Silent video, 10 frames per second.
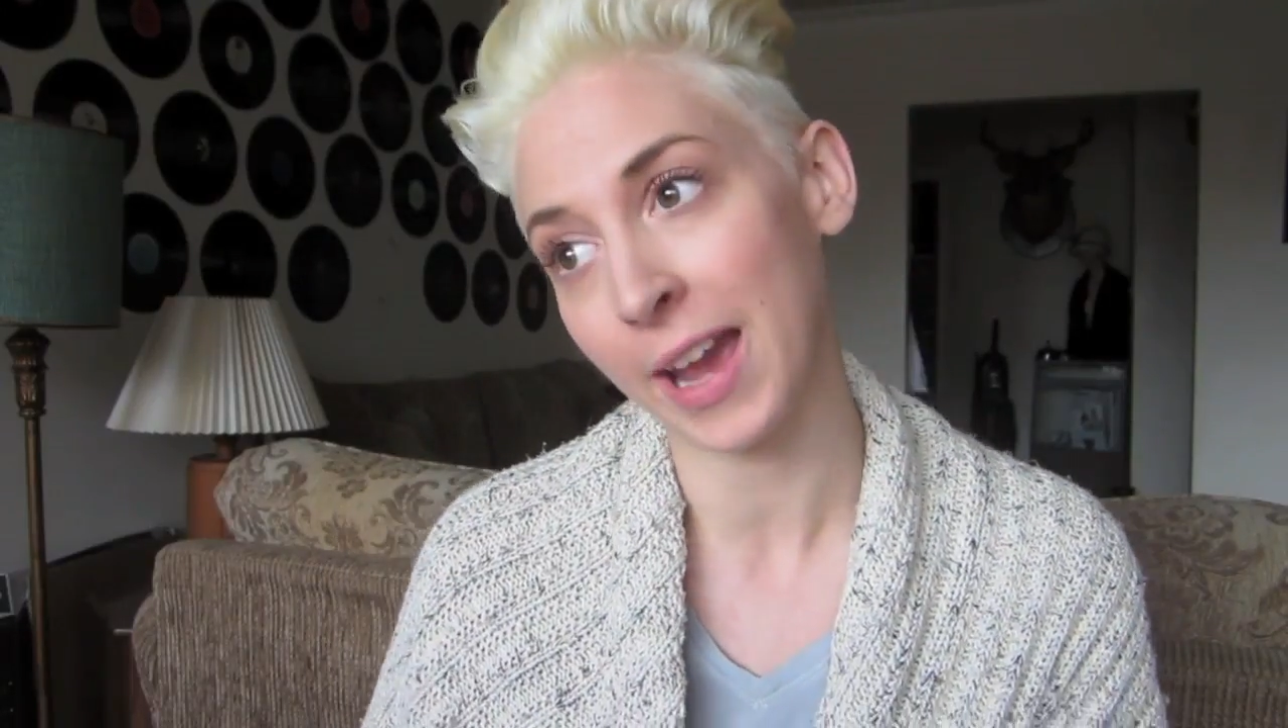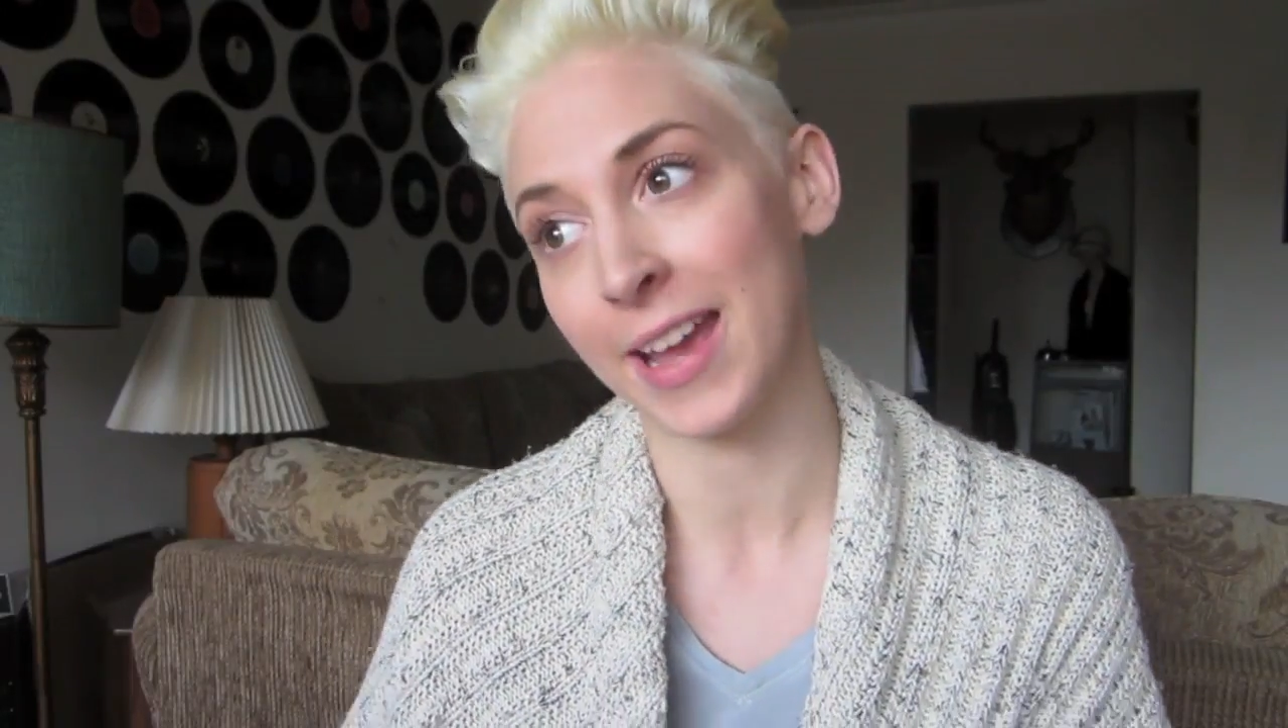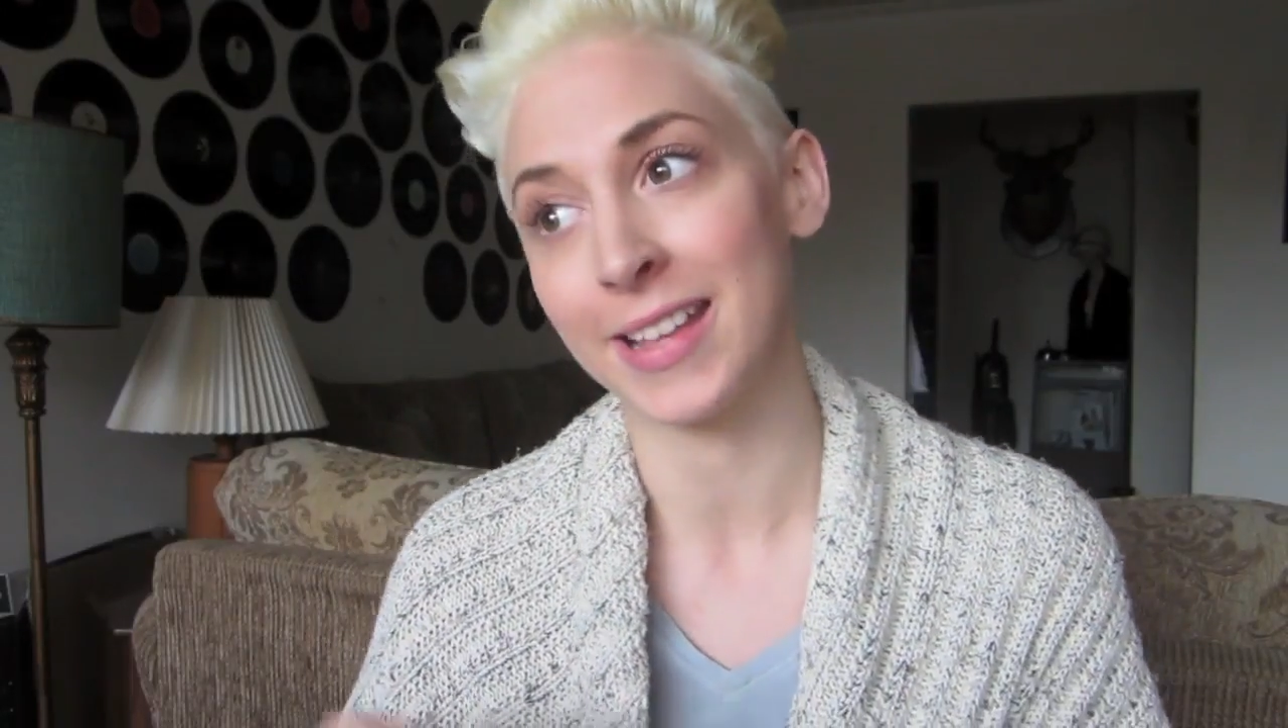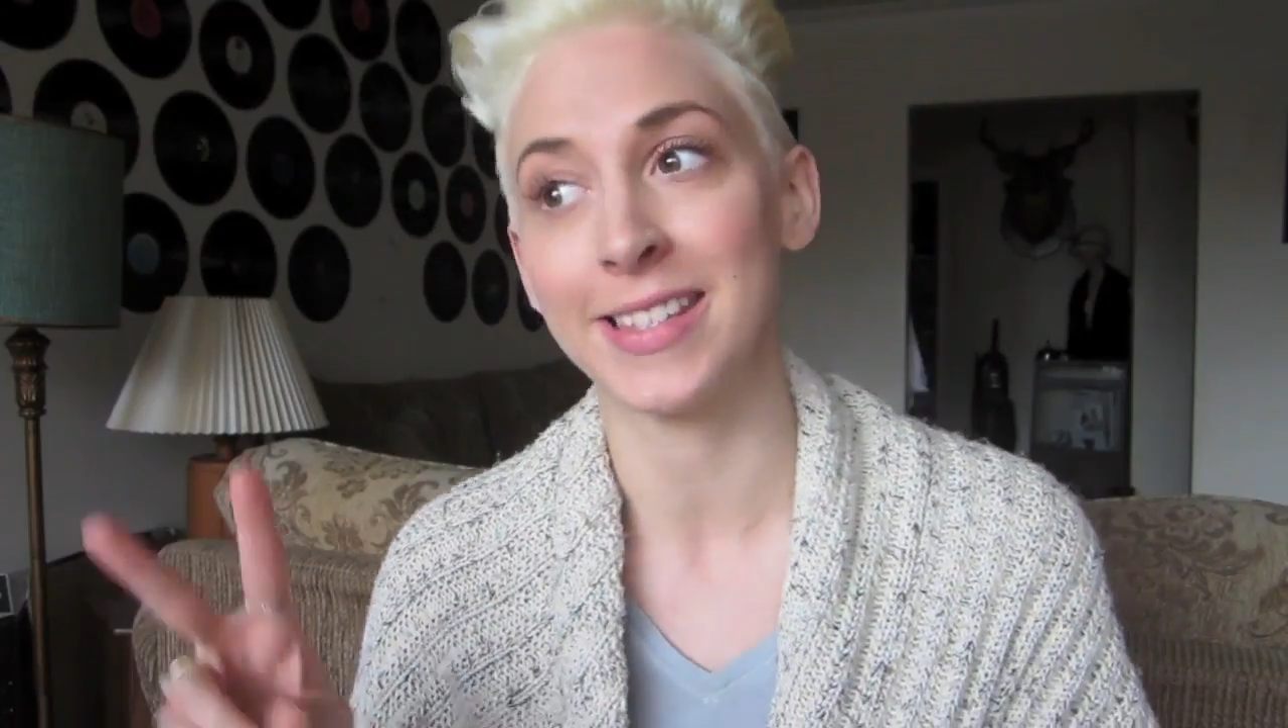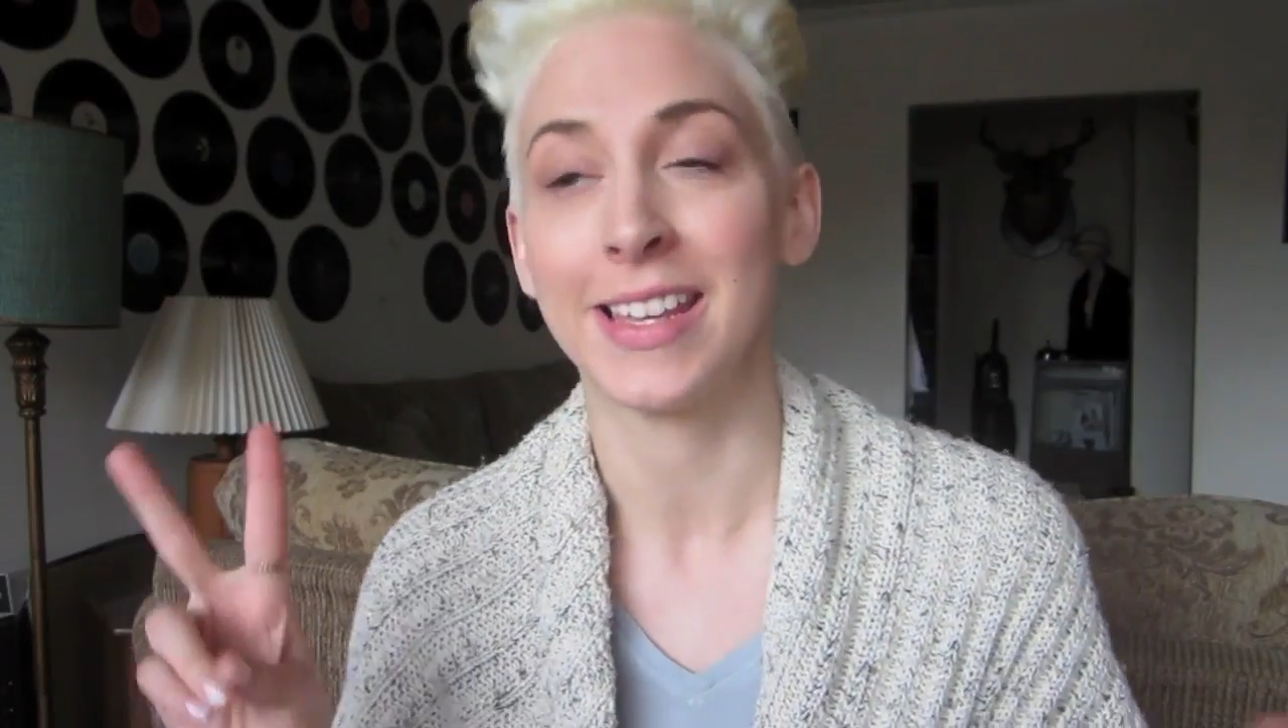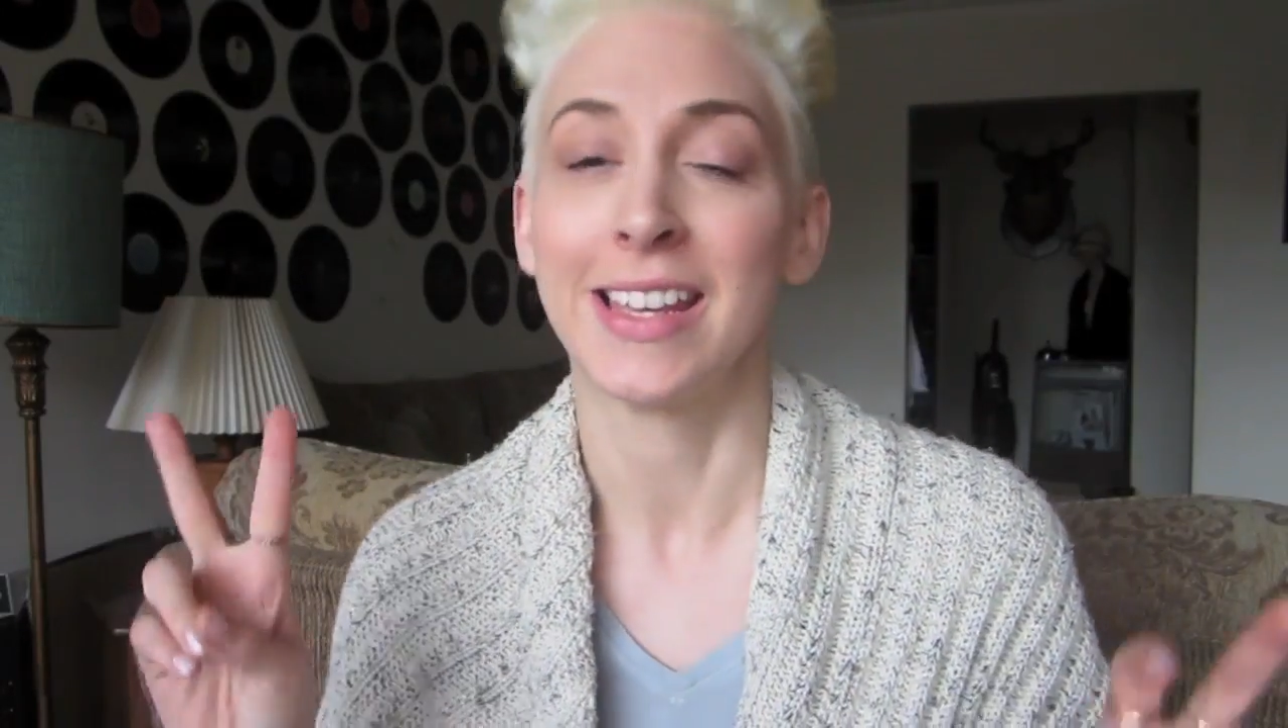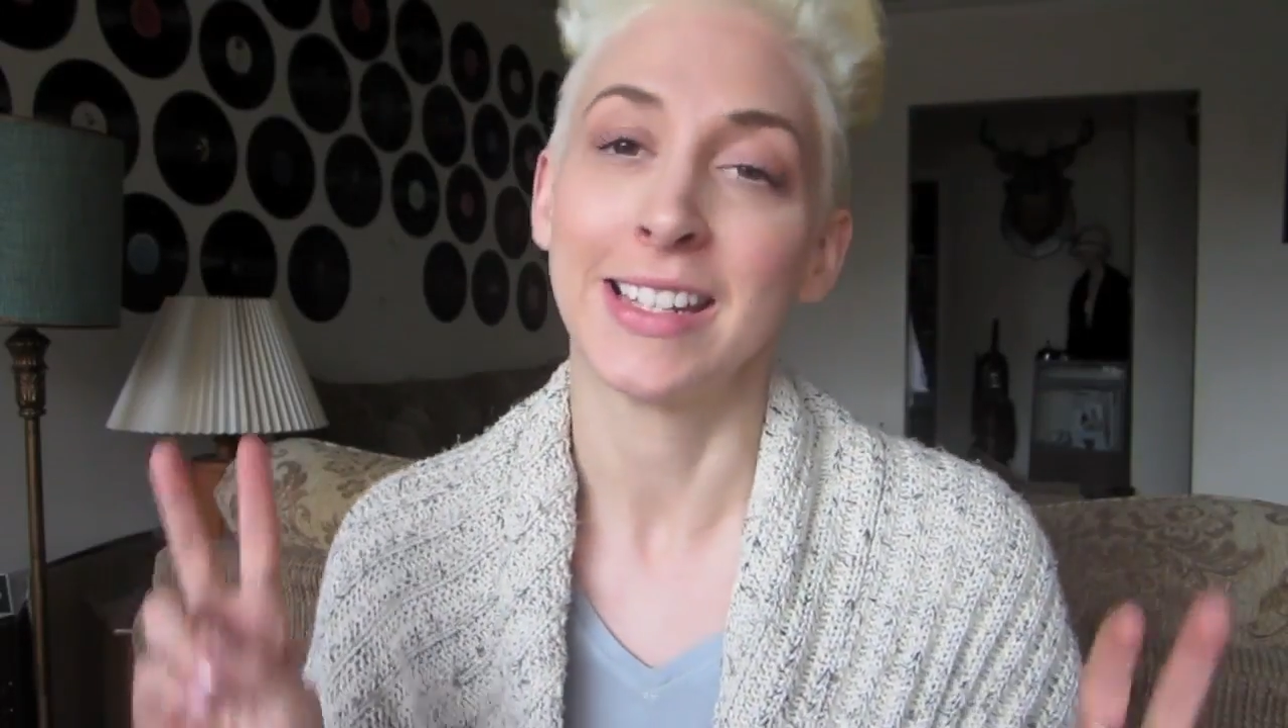as